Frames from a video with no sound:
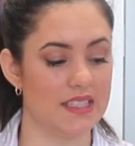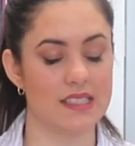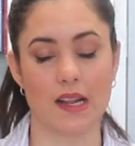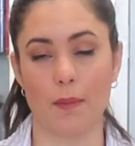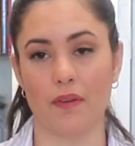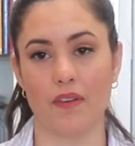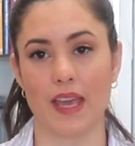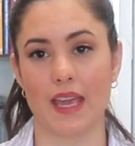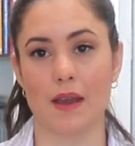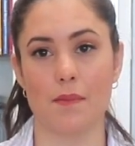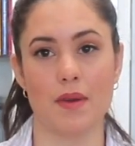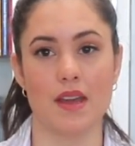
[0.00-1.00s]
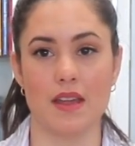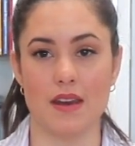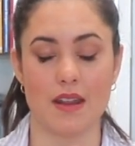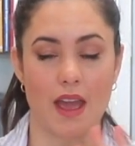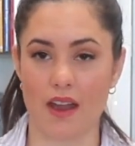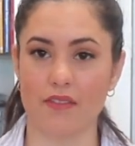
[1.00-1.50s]
this type of ham
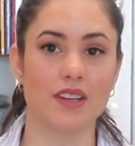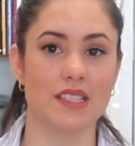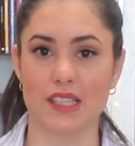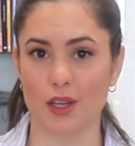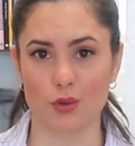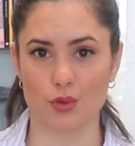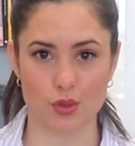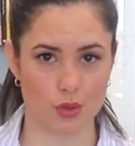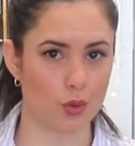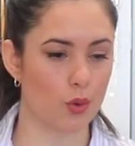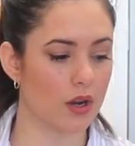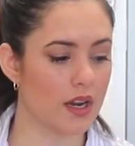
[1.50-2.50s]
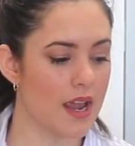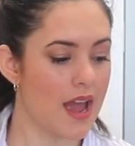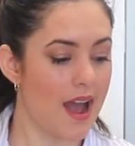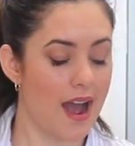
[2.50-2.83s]
in every single store.